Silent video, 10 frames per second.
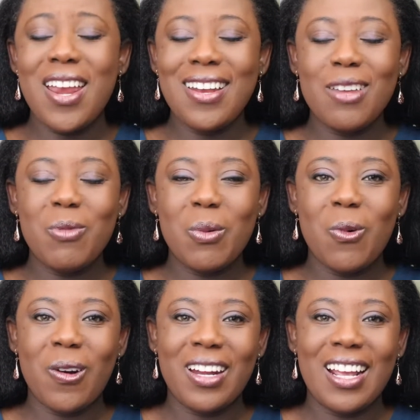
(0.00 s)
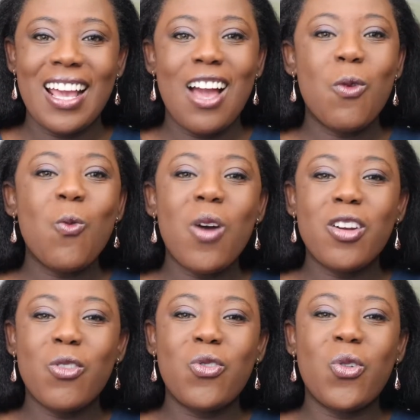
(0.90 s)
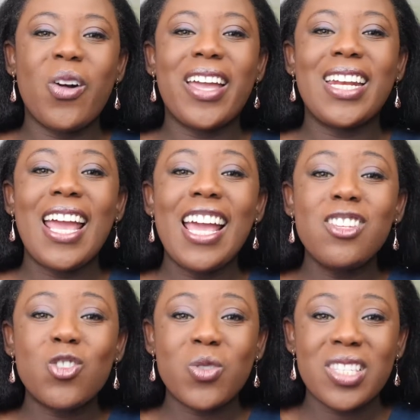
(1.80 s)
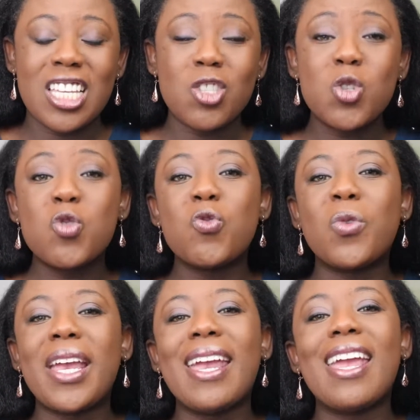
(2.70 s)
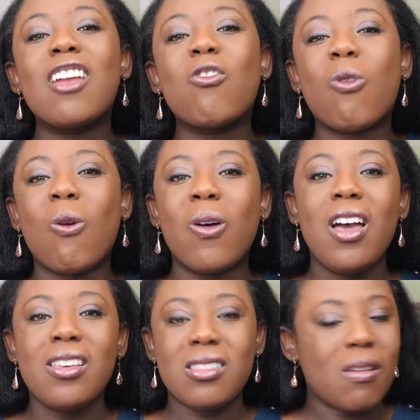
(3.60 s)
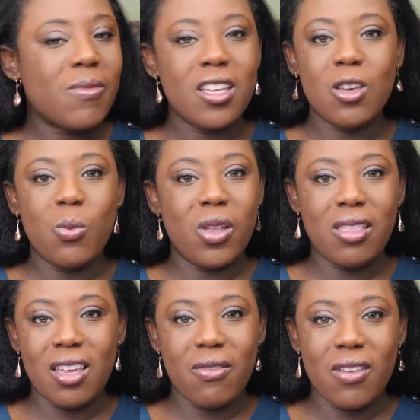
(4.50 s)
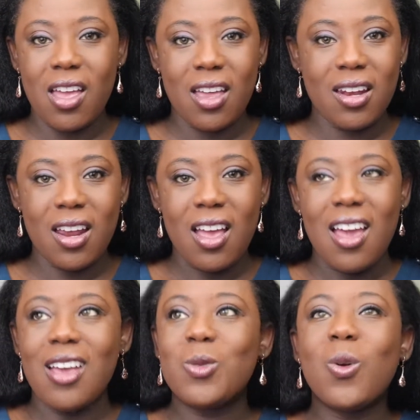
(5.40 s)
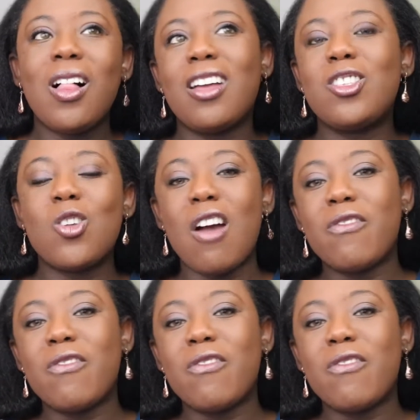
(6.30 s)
really rewarding, wonderful, and interesting to create and grow something you believe in, as well as to